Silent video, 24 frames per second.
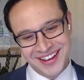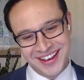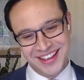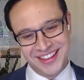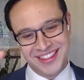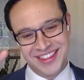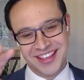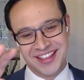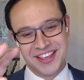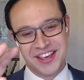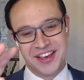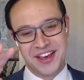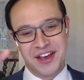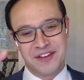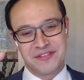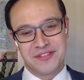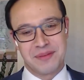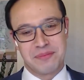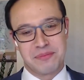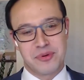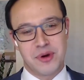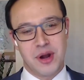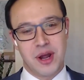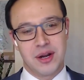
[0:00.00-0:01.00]
And then you have the
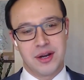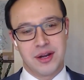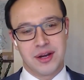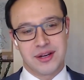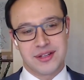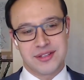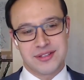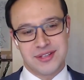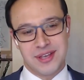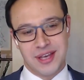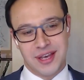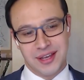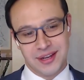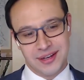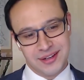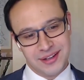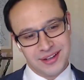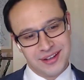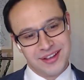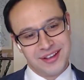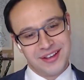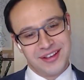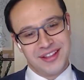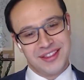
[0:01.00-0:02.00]
product side
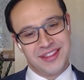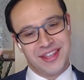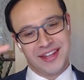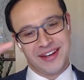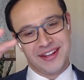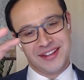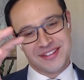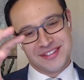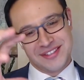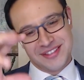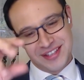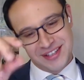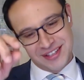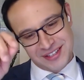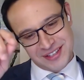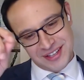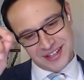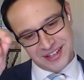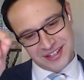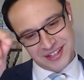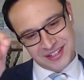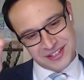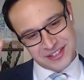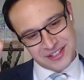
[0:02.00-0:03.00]
that is
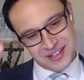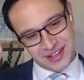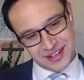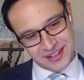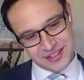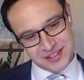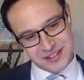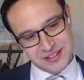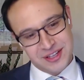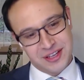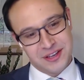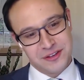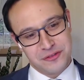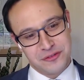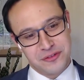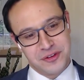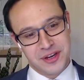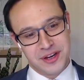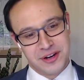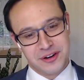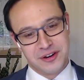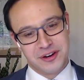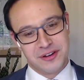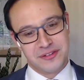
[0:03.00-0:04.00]
this like a stick
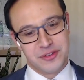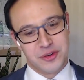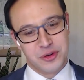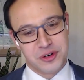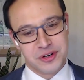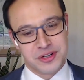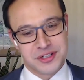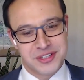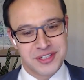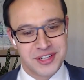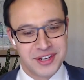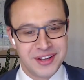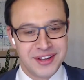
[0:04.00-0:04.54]
figure of a horse.